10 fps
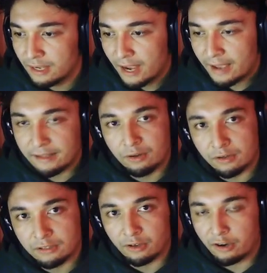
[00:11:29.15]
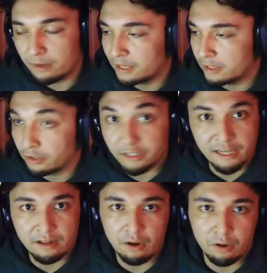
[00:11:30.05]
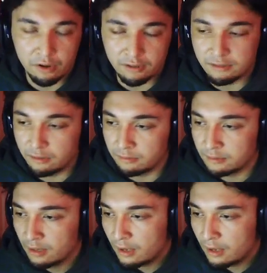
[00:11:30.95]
And then hooks are going to be your yellow hook zones.